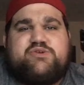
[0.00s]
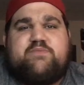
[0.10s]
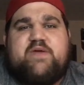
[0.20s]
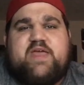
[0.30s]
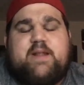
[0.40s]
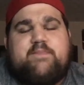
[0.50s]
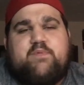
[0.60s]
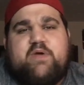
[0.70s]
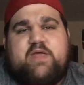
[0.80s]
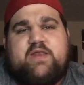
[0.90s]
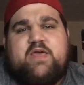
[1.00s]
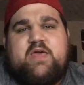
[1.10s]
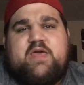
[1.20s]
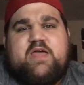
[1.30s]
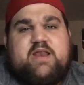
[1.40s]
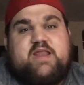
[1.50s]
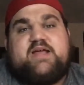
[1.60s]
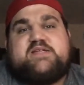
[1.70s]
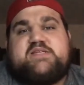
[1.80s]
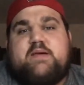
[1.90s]
Drew picking up a win
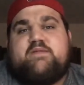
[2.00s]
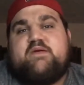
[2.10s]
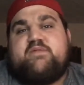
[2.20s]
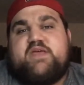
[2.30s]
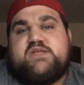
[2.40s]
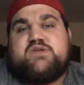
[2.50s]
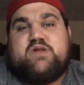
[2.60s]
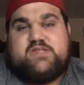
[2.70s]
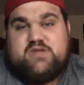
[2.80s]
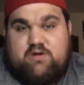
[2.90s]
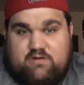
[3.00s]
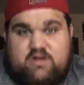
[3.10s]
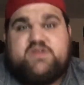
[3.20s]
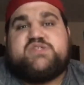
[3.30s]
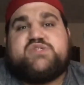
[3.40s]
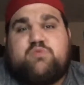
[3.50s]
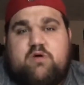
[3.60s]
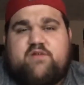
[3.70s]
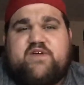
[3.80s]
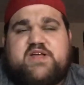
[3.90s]
unless WWE is going to totally
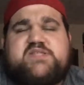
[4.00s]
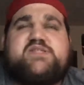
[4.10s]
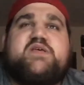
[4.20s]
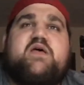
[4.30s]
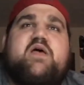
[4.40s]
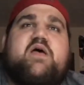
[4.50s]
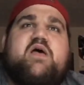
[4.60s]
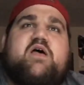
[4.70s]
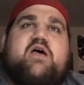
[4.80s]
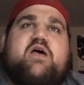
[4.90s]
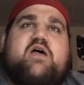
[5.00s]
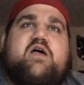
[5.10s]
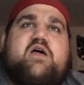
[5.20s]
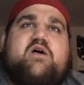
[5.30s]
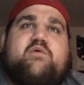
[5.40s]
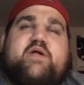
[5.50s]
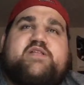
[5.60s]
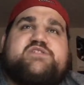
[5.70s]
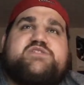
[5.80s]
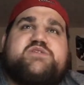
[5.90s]
swerve us.
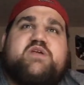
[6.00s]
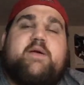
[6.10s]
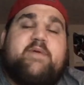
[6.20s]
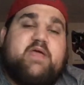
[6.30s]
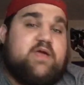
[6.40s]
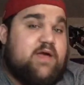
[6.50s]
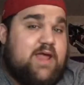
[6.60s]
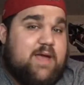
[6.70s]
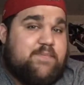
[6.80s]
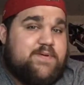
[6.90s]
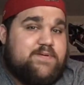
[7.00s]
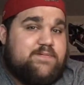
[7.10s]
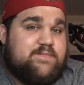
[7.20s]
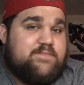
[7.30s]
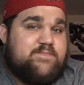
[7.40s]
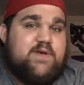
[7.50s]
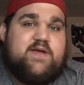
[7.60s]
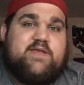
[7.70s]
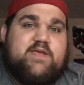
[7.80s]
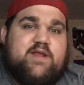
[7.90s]
Which, it could happen,
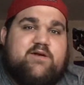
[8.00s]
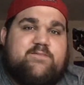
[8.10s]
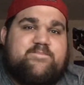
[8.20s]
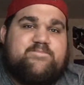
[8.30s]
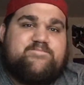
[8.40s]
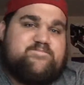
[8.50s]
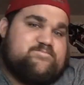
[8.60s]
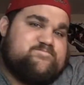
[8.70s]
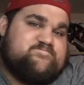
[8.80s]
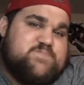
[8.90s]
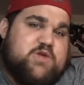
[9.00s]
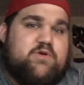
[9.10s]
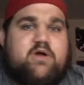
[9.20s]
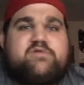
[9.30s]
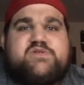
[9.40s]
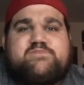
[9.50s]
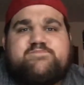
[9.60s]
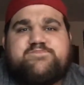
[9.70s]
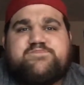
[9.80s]
but, who knows.